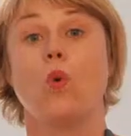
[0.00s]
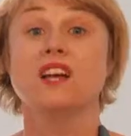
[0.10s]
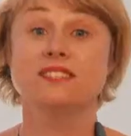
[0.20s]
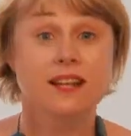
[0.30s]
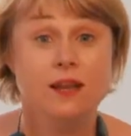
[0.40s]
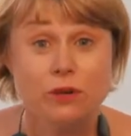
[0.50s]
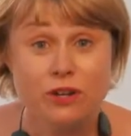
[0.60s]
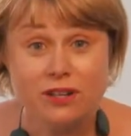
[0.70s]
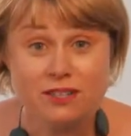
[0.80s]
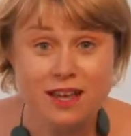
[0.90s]
Why study at
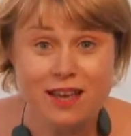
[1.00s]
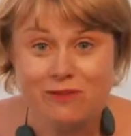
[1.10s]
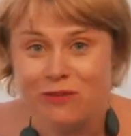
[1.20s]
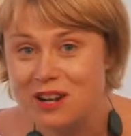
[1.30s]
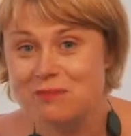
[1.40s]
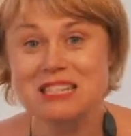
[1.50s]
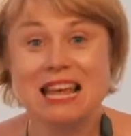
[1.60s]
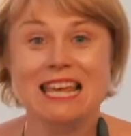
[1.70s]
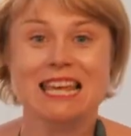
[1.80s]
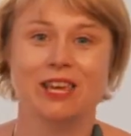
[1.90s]
Wodonga TAFE? Well, I'm
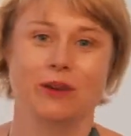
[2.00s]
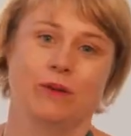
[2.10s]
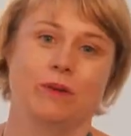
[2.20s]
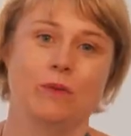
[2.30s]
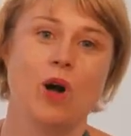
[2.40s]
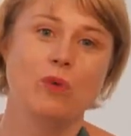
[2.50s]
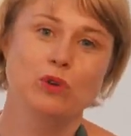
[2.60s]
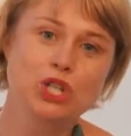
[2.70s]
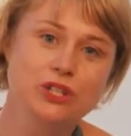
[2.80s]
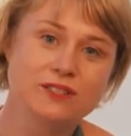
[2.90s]
telling you, why
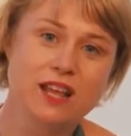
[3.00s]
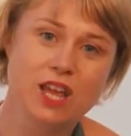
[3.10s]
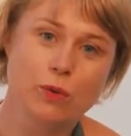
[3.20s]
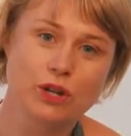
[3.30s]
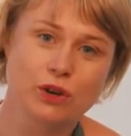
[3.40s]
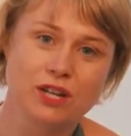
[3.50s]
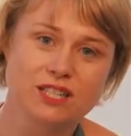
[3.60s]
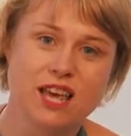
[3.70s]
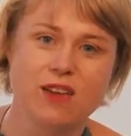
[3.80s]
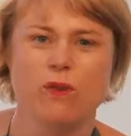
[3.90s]
wouldn't you study at
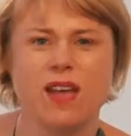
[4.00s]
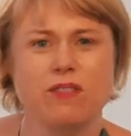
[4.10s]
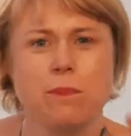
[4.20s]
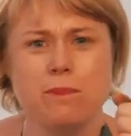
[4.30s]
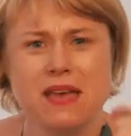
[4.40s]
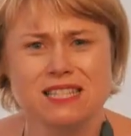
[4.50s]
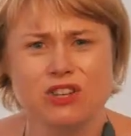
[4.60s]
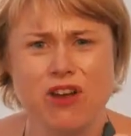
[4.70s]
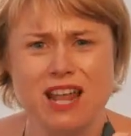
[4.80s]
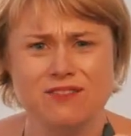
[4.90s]
Wodonga TAFE? We have the
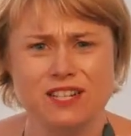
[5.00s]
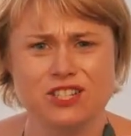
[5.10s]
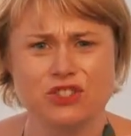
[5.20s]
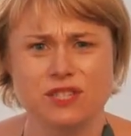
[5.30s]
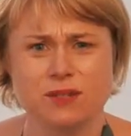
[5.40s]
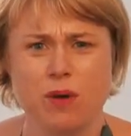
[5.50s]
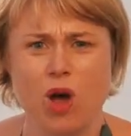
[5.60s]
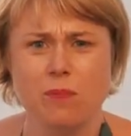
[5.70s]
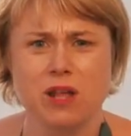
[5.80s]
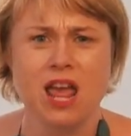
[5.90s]
best creative industries
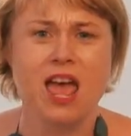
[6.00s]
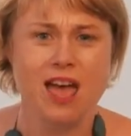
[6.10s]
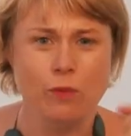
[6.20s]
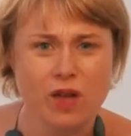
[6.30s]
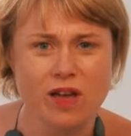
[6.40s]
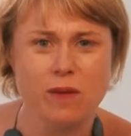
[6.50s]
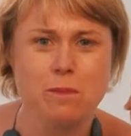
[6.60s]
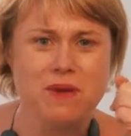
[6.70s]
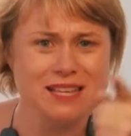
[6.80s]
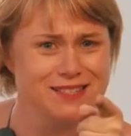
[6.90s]
department and we are the
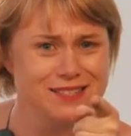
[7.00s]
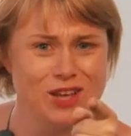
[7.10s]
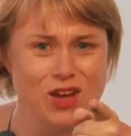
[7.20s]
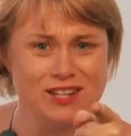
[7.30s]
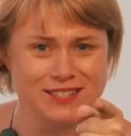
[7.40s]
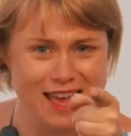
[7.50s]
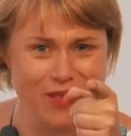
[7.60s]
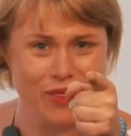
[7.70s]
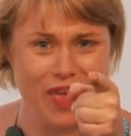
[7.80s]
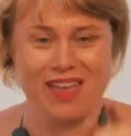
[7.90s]
best designers
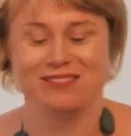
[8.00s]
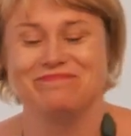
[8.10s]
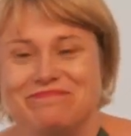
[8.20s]
out there.